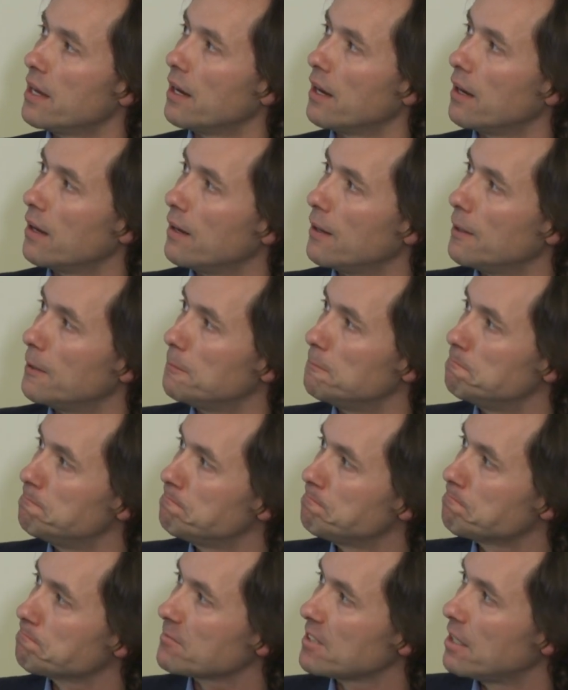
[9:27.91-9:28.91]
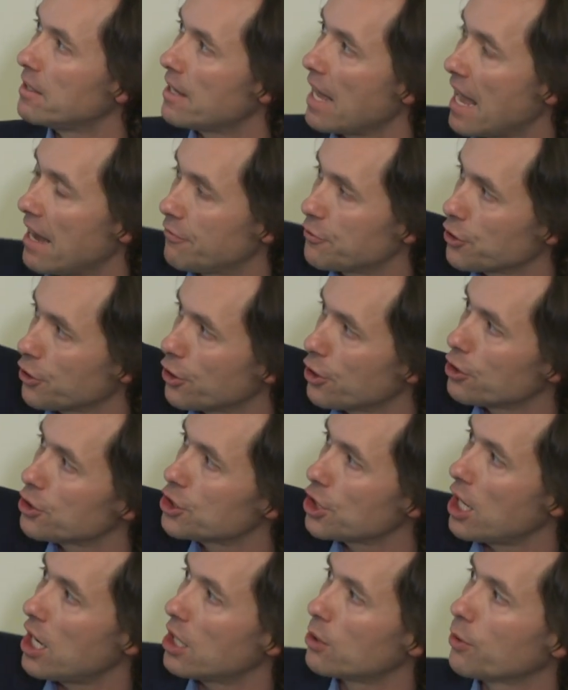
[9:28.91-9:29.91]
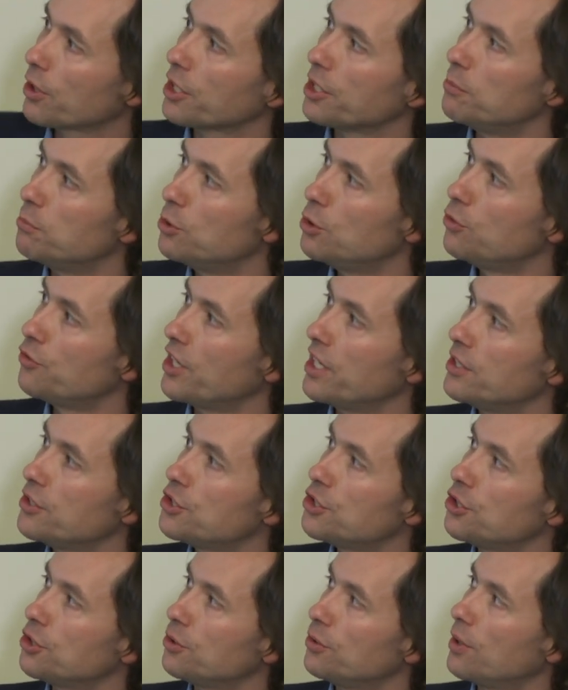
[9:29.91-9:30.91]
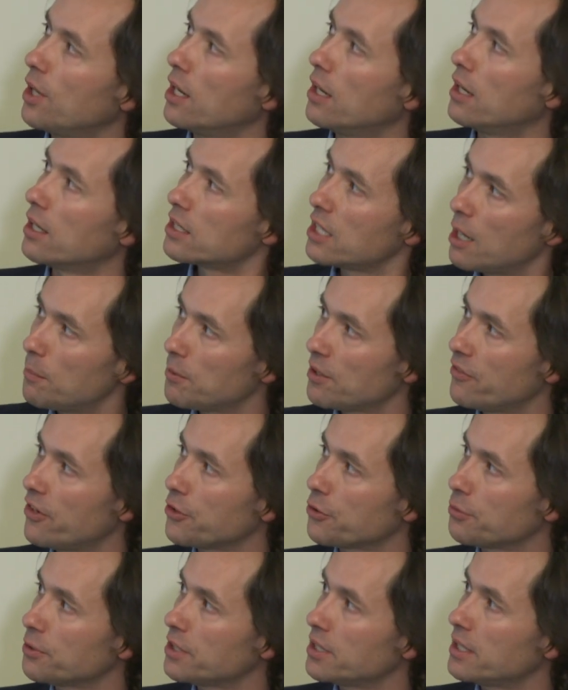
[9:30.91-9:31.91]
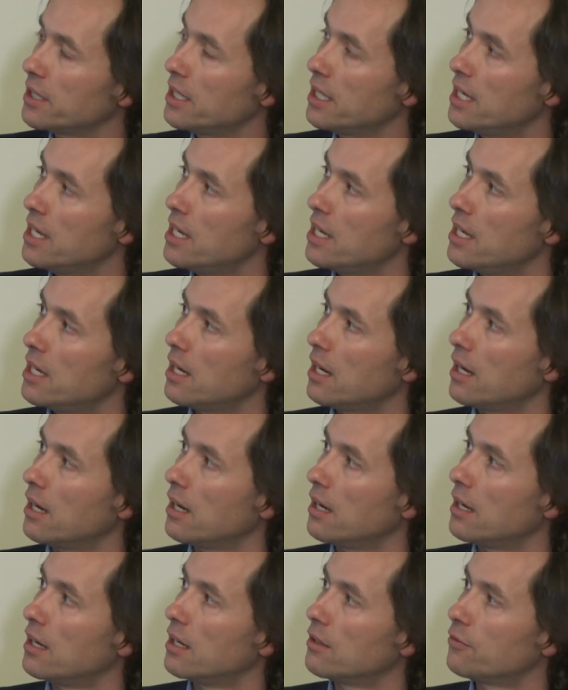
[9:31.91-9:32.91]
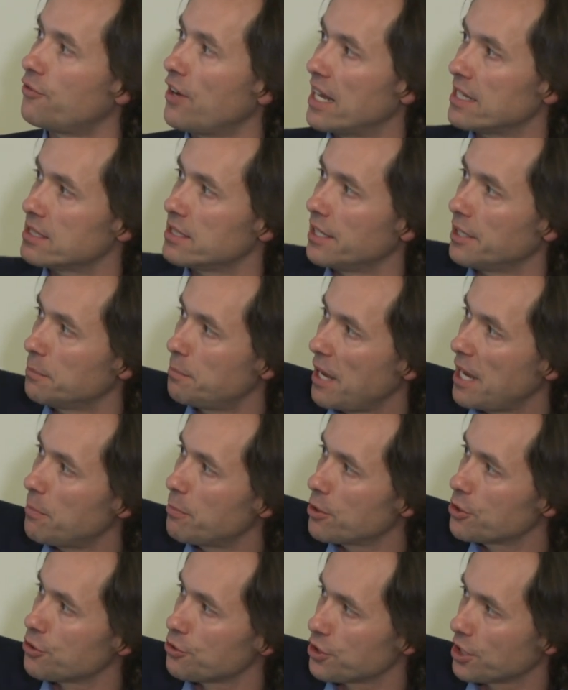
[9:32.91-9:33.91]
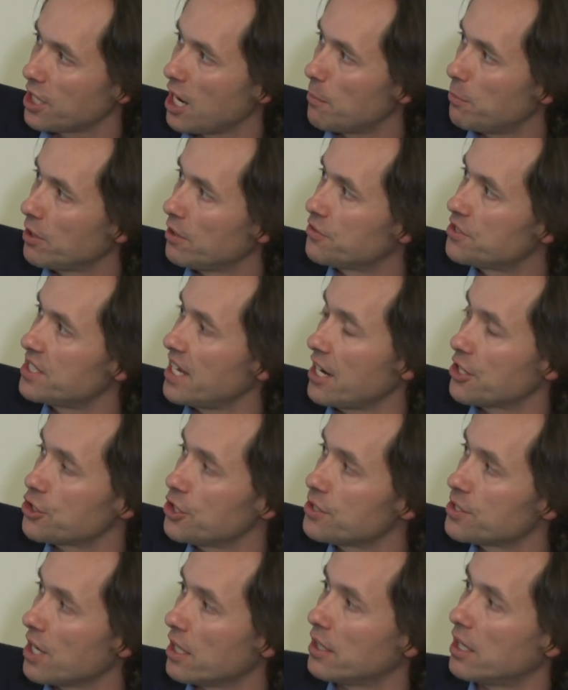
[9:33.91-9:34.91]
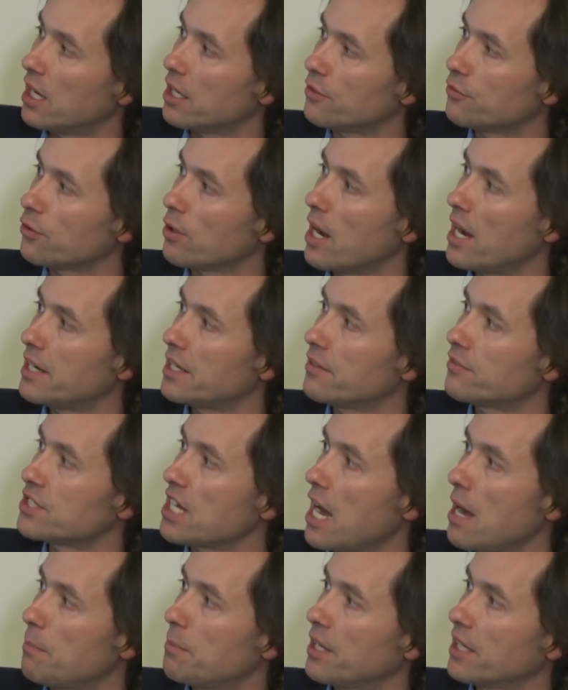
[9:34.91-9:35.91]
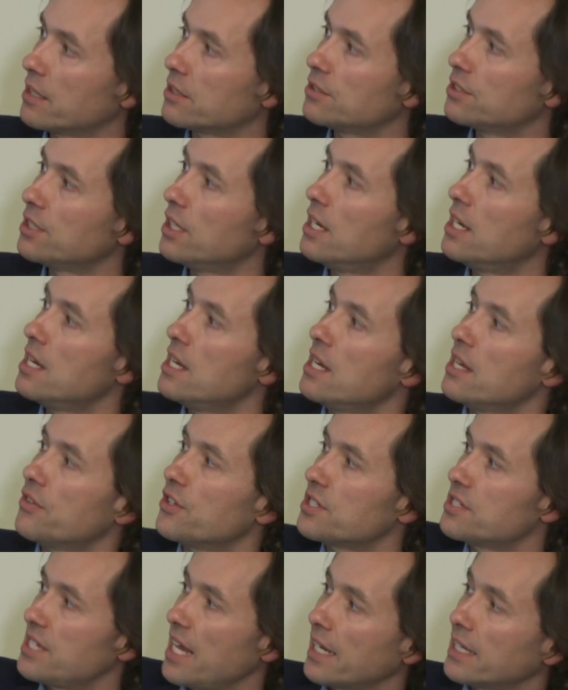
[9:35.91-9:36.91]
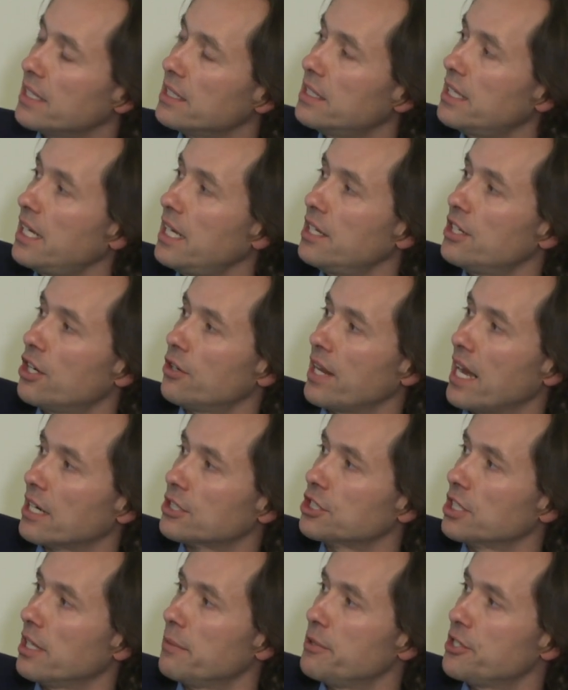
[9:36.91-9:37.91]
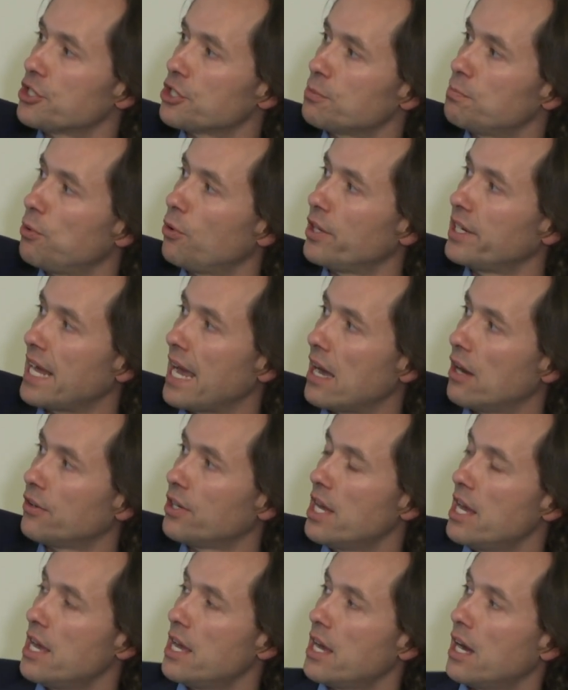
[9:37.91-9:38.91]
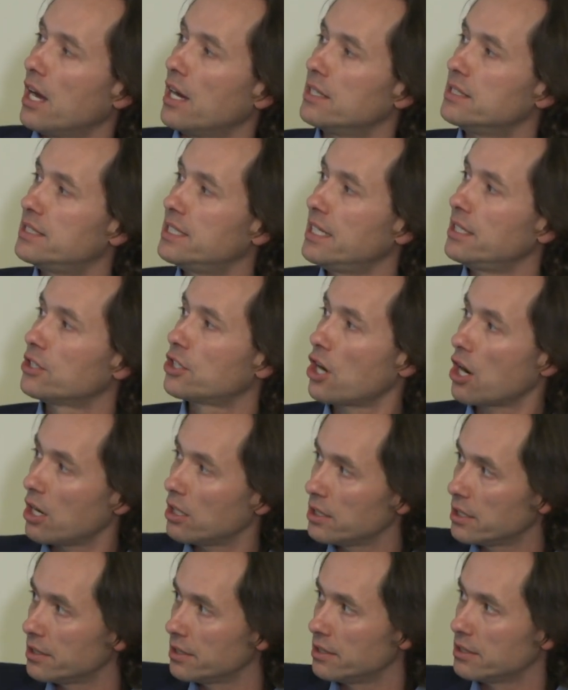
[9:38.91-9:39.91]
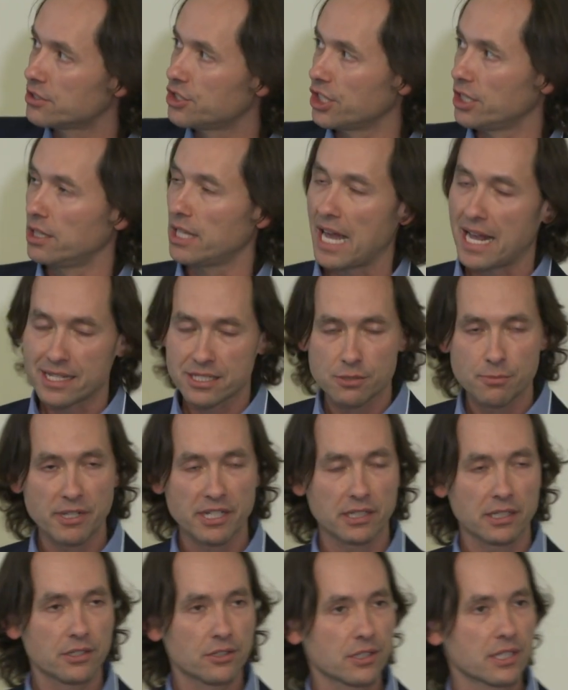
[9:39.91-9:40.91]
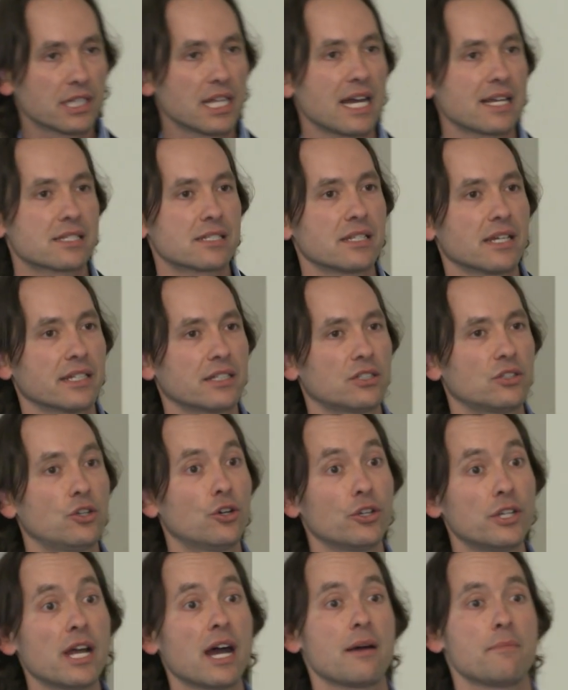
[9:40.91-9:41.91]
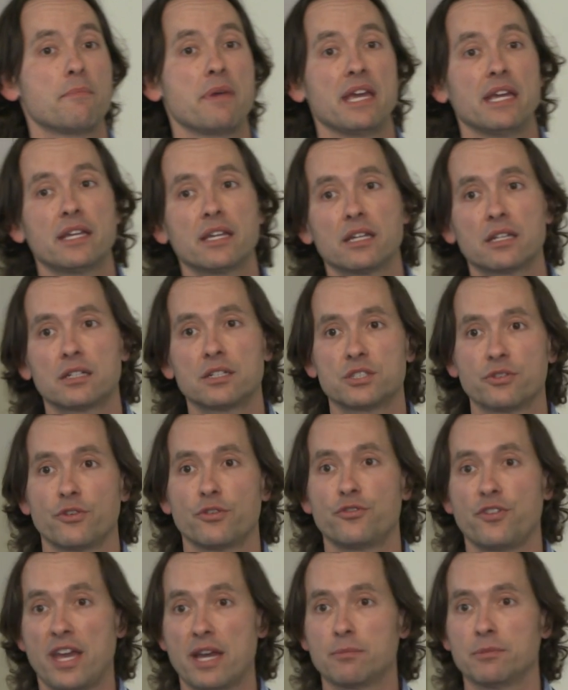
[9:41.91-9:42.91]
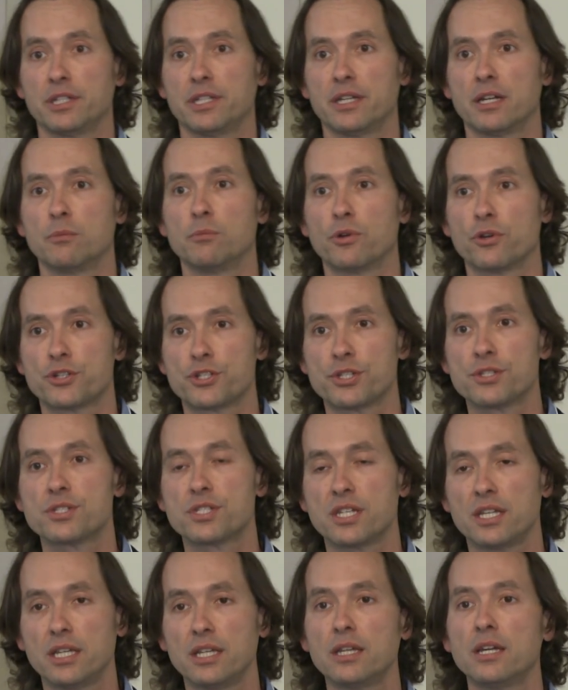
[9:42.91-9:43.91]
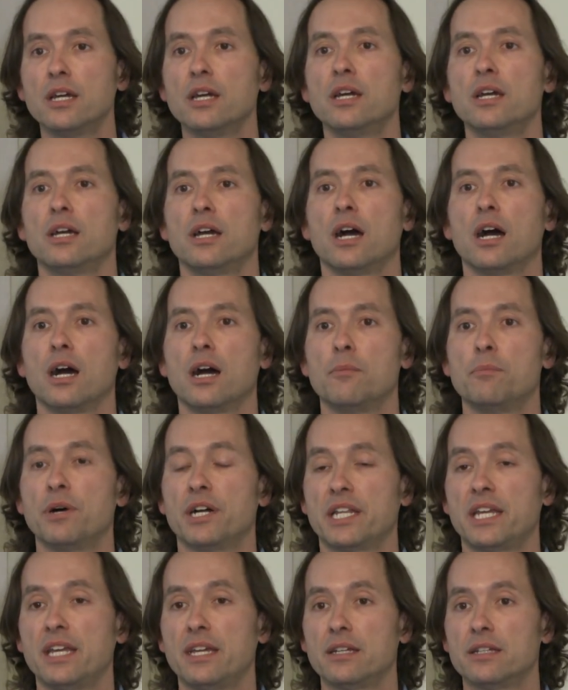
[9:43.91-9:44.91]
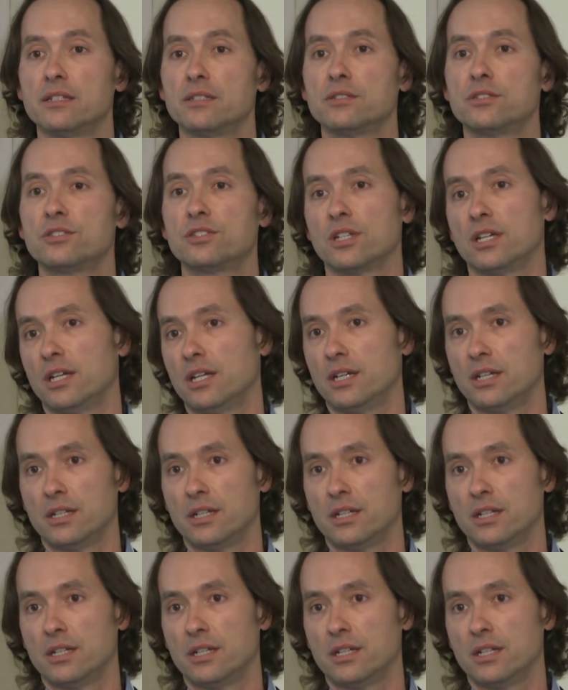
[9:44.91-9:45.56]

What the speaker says: After her talk, we're going to move into a couple of other really fascinating papers. There's a couple of sessions on a variety of topics. The second keynote, actually, let me just point out, Dean Carlin, last minute, literally last night, could not make it because of a family emergency, but his